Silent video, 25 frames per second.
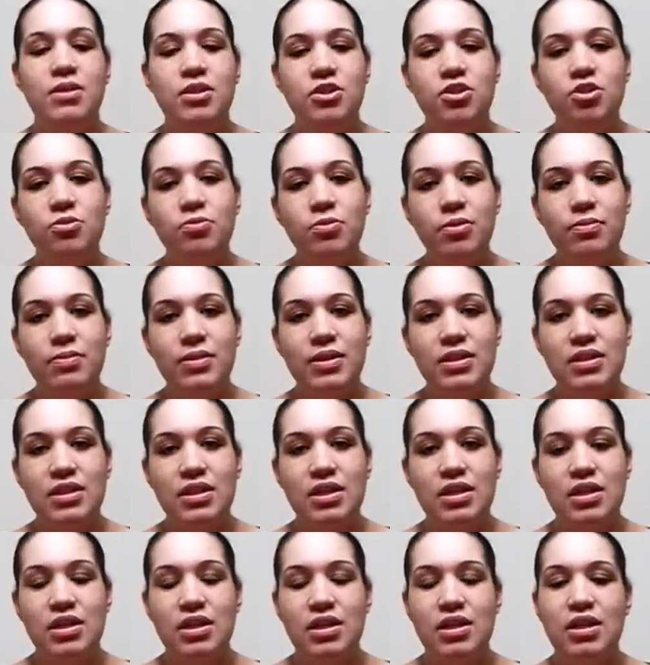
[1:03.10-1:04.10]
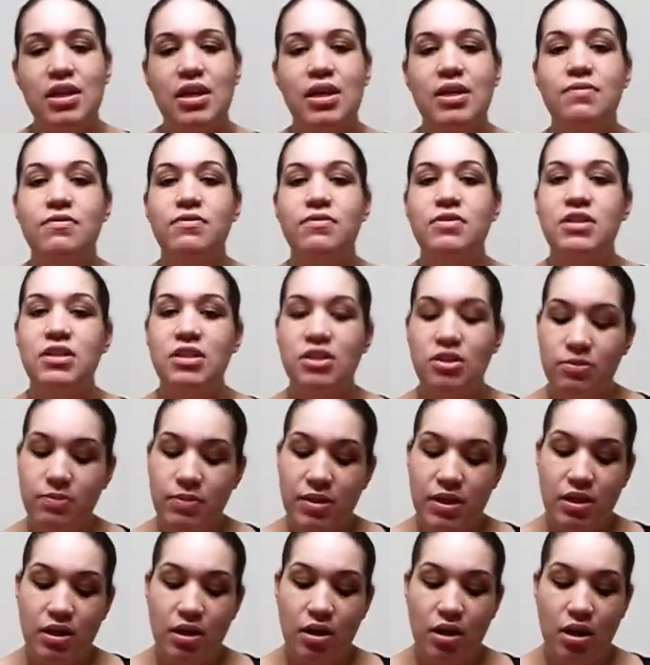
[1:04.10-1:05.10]
been super busy, and I've still
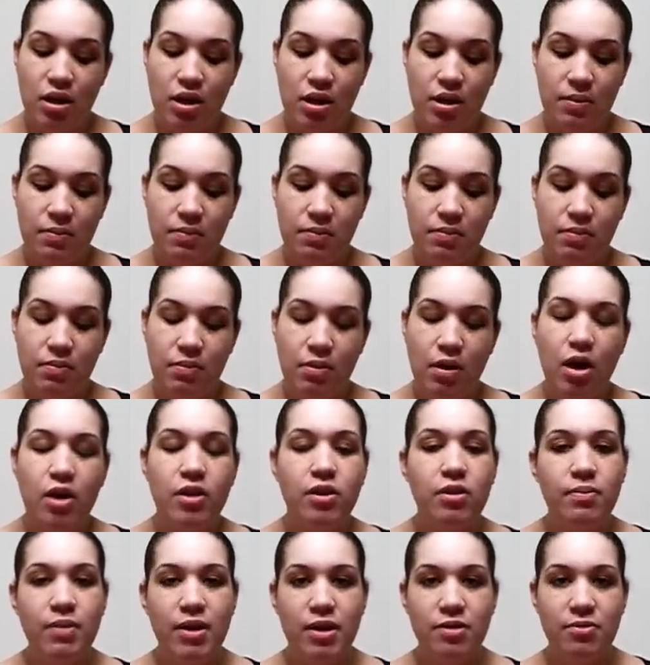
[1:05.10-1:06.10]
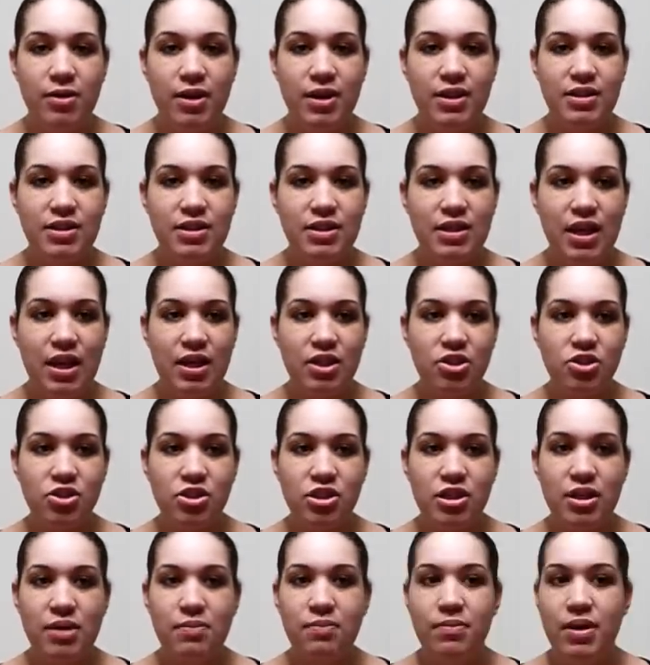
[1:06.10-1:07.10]
been on the bed rest.
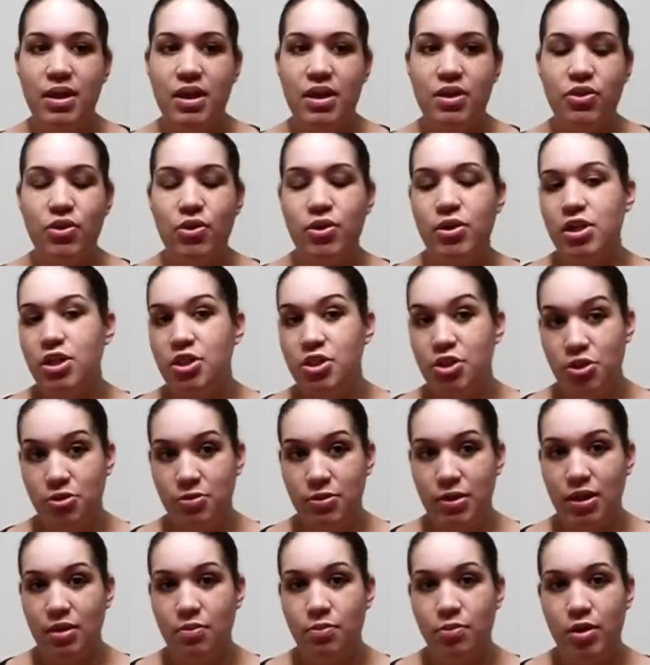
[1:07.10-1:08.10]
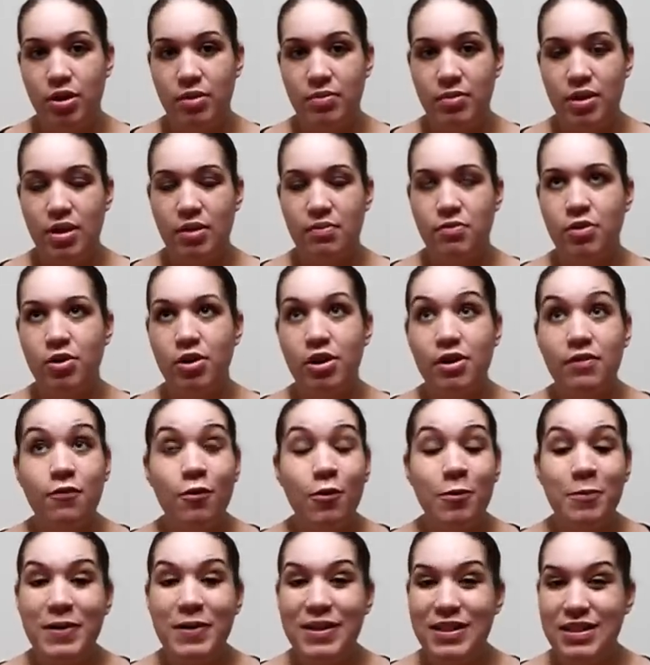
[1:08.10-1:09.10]
Actually, at my 32-week appointment, I'm
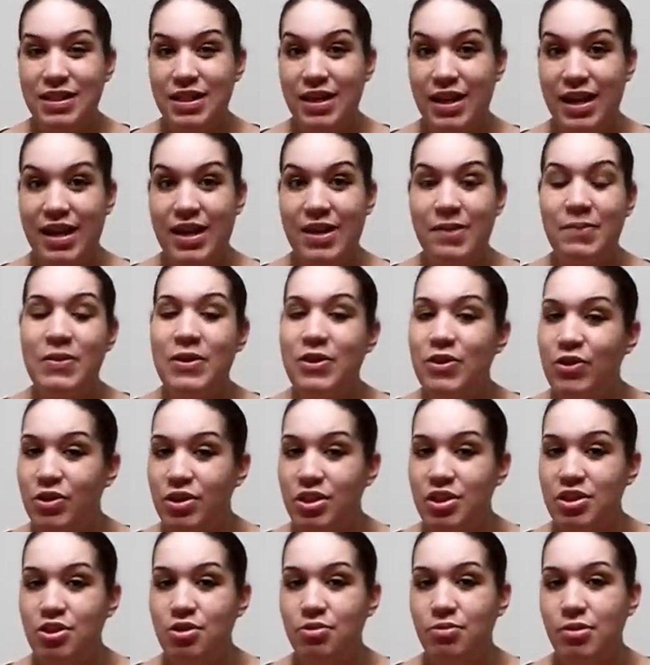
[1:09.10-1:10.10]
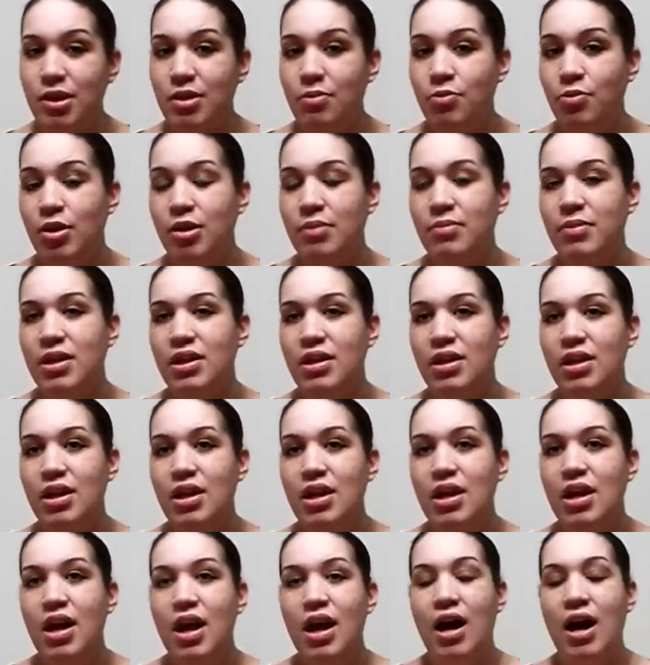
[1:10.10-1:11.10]
34 weeks today. At my 32-week appointment,
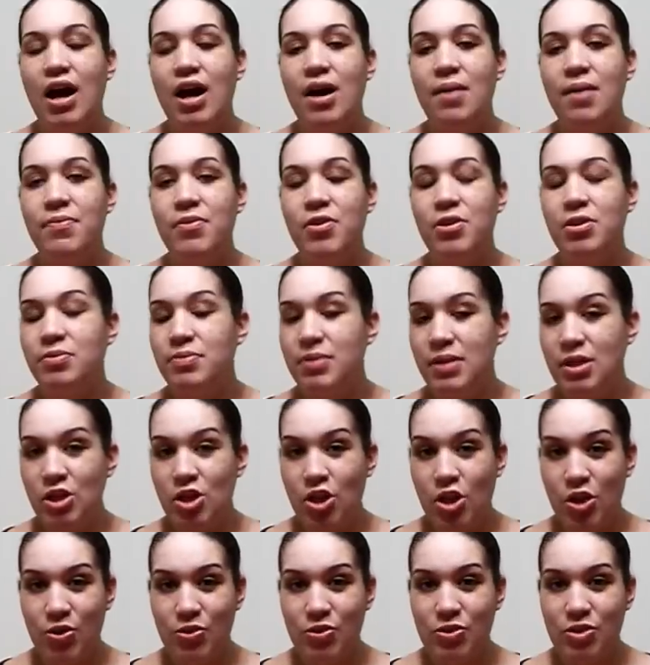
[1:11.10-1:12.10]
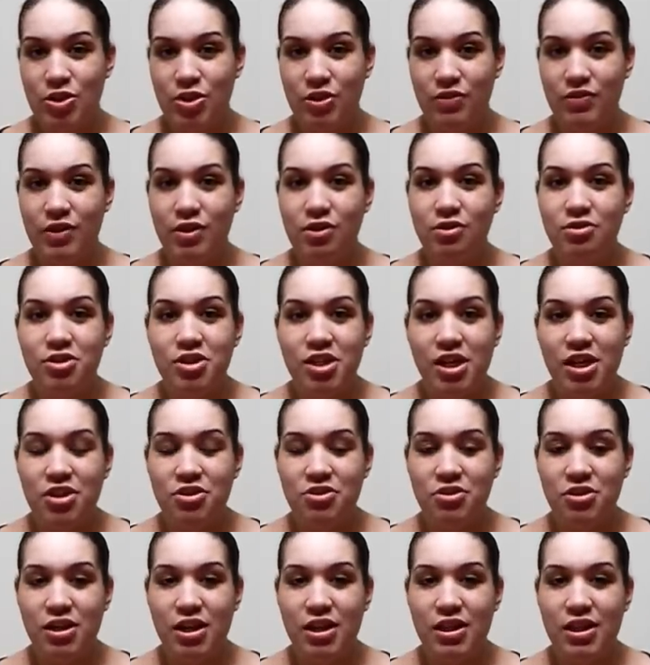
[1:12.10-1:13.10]
there had been no cervical
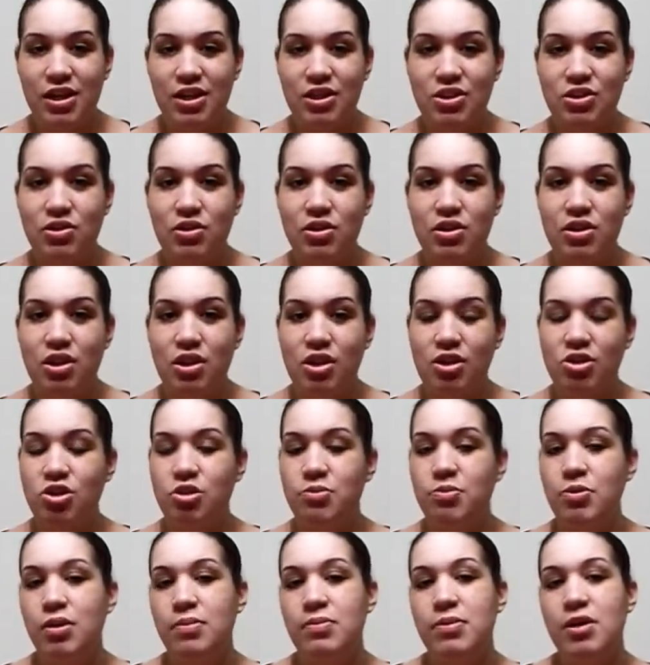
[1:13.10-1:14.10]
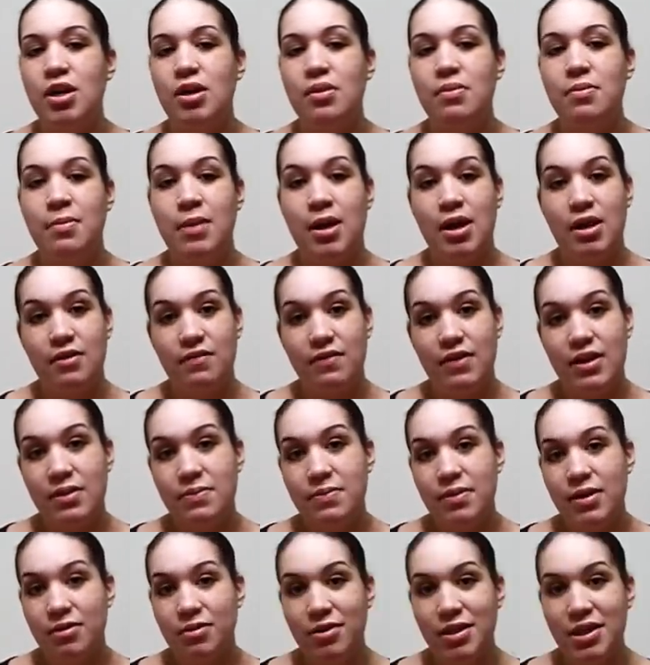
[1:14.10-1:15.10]
change or anything, so the doctor put me on a
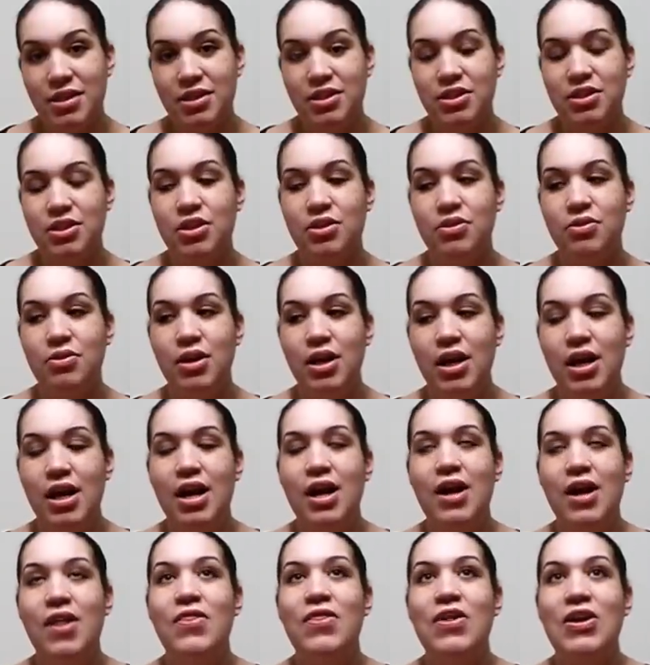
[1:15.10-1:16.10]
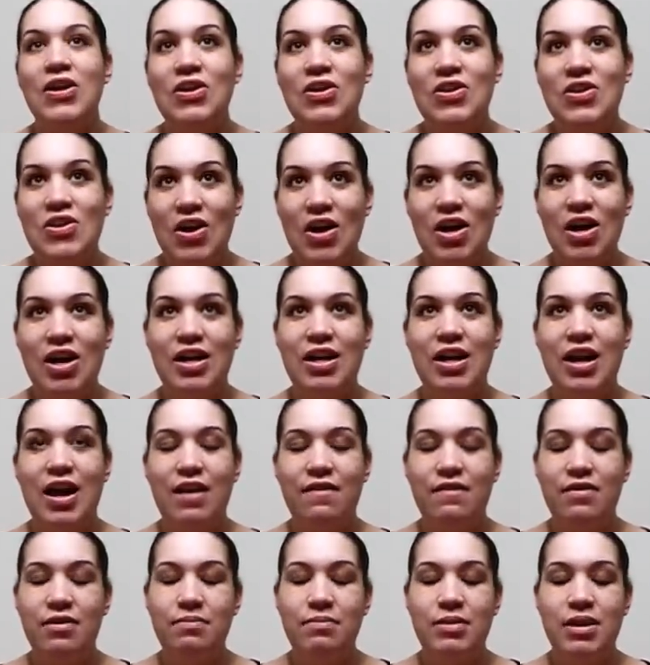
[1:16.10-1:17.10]
modified bed rest. So thank God I
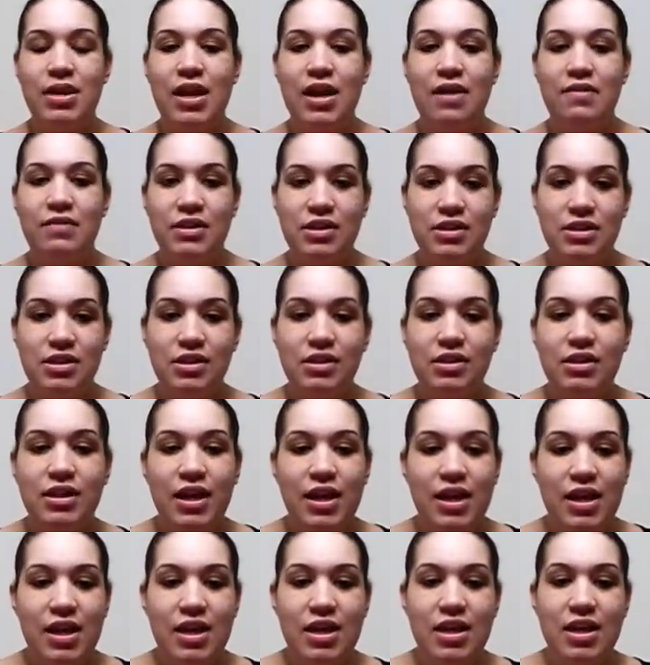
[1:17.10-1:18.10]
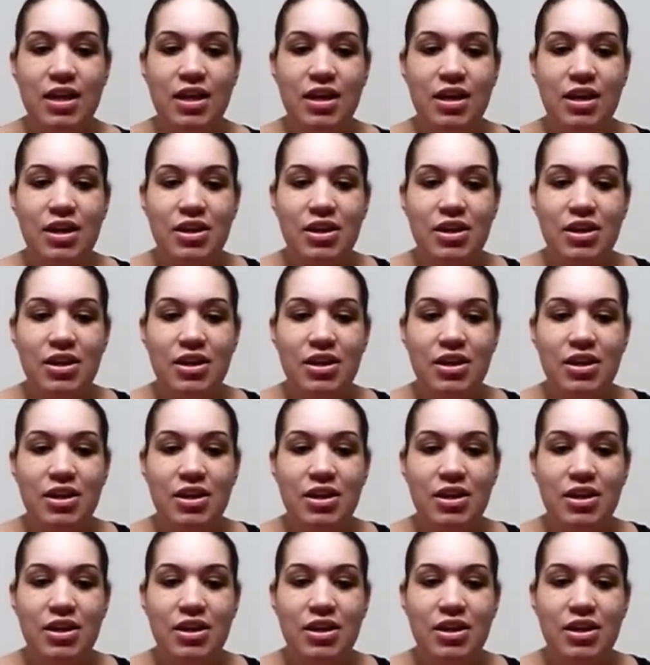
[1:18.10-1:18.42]
haven't been having to lay,